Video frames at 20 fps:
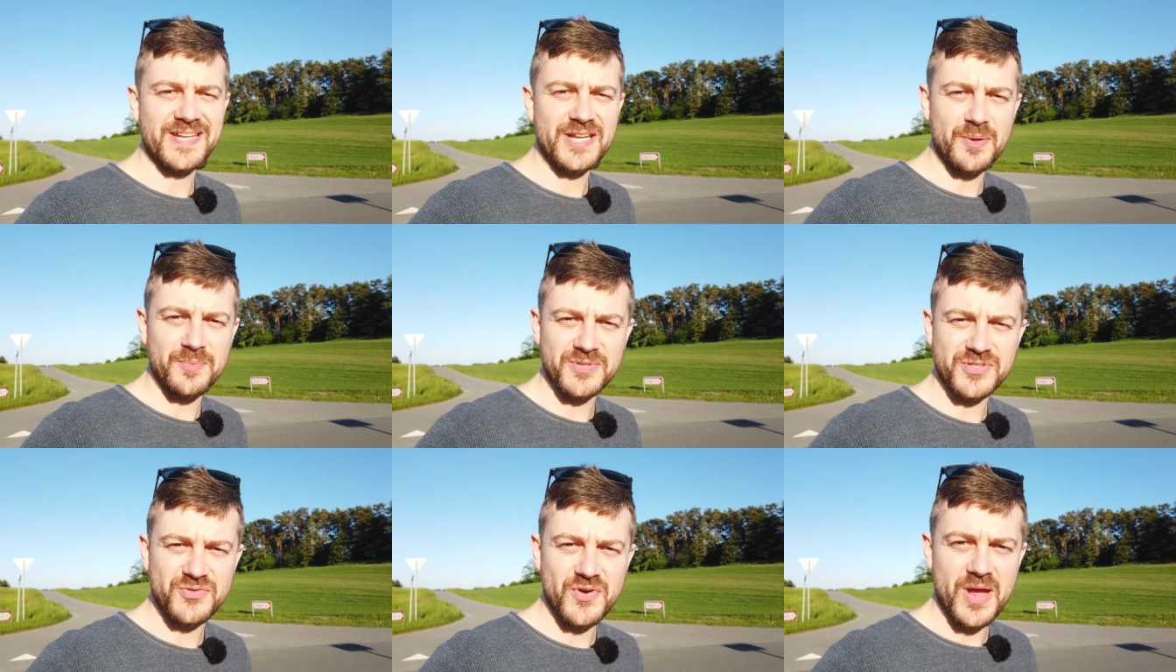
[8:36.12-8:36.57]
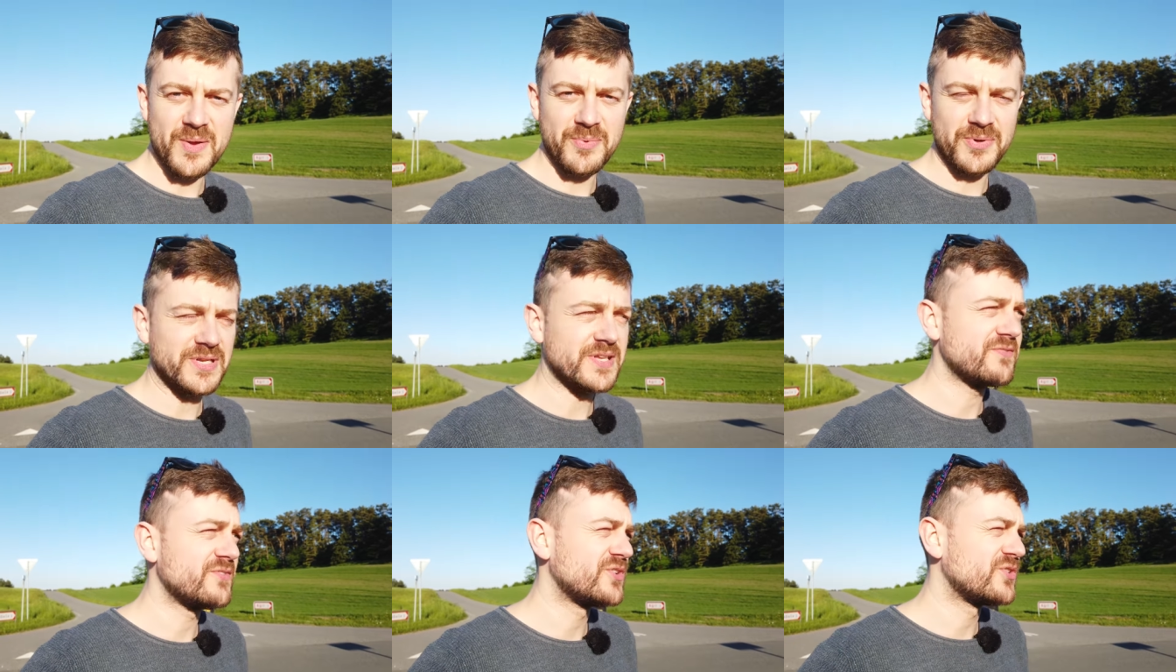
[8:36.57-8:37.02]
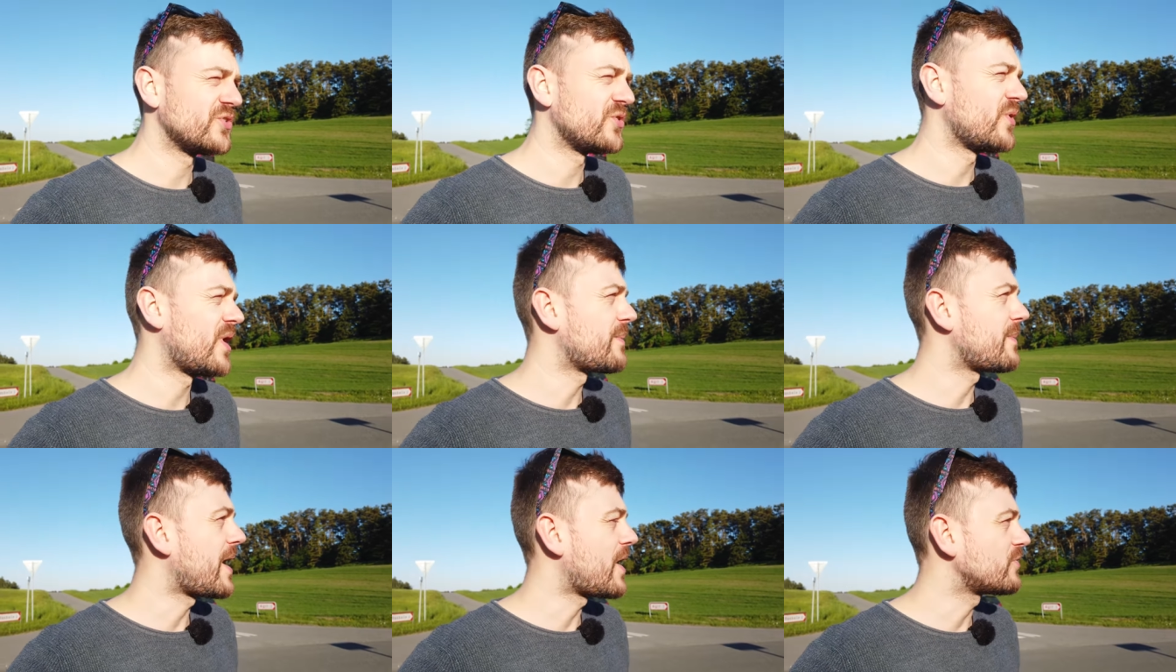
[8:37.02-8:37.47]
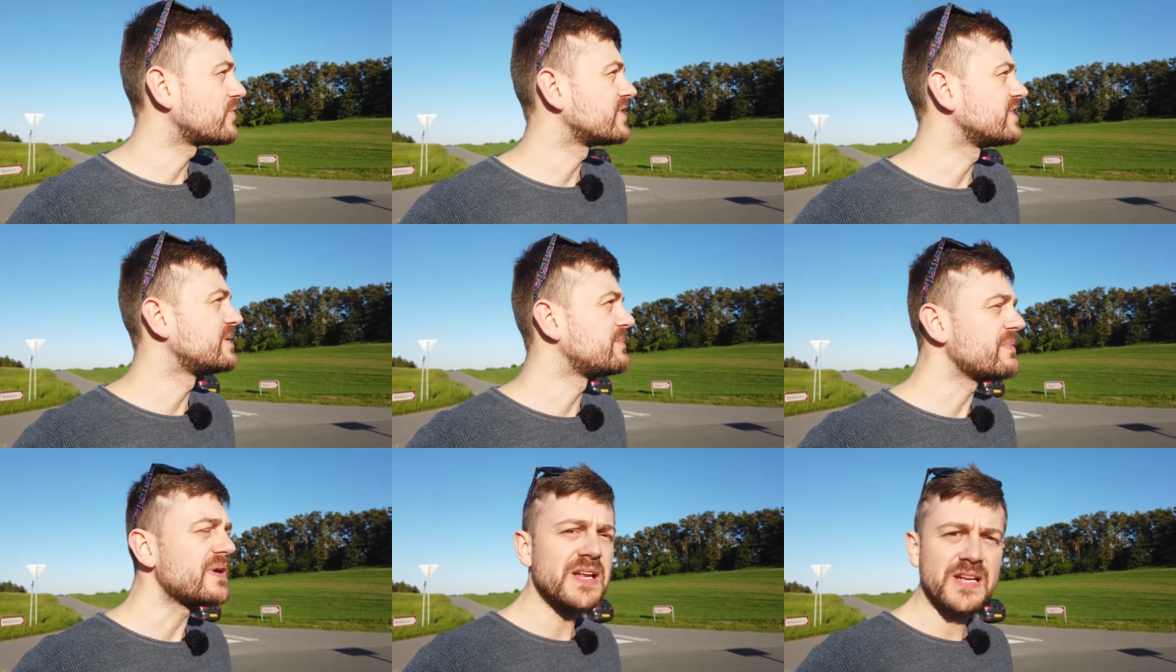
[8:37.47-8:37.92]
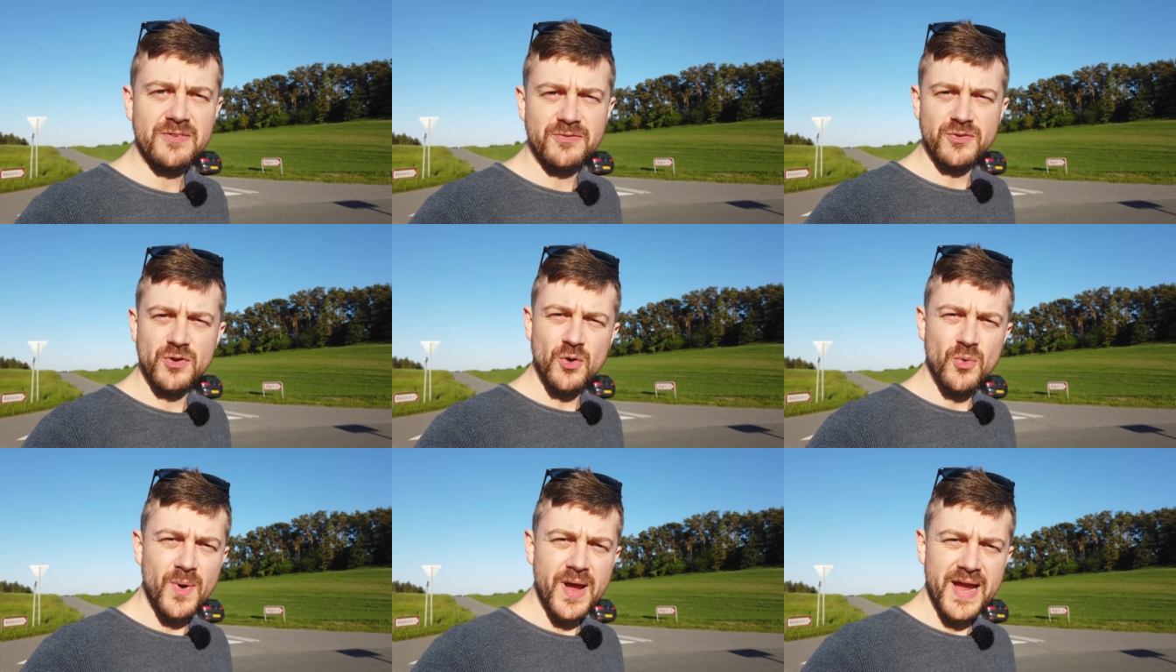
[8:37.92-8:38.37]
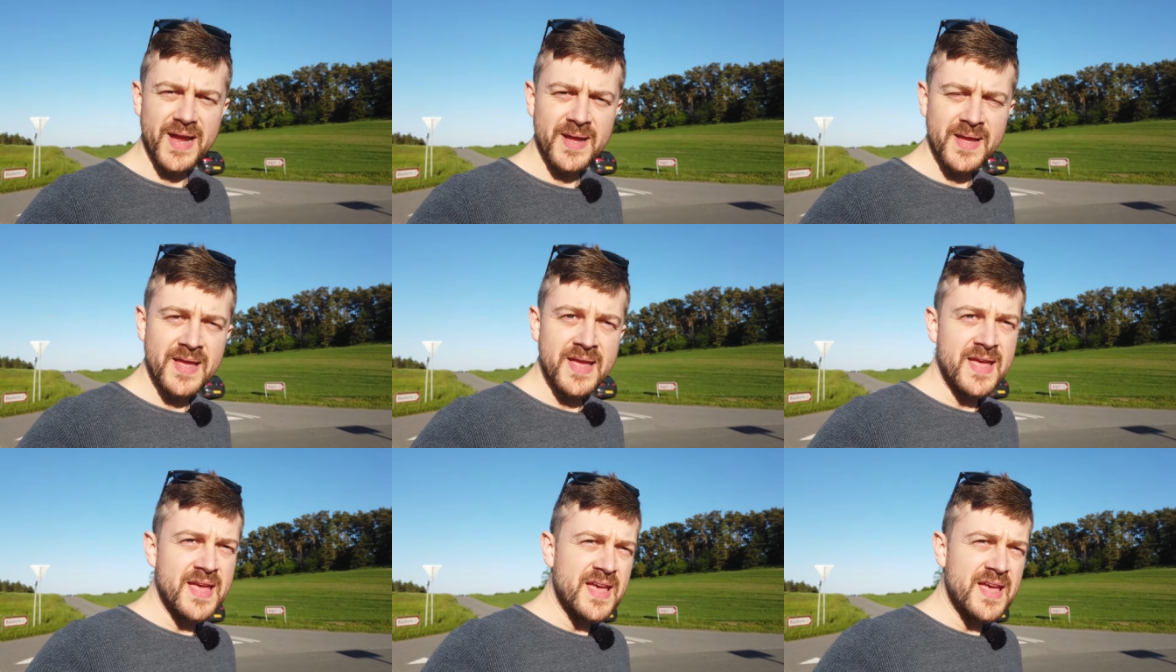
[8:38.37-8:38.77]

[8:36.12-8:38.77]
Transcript: set up a tripod even though I'm out in the middle of nowhere.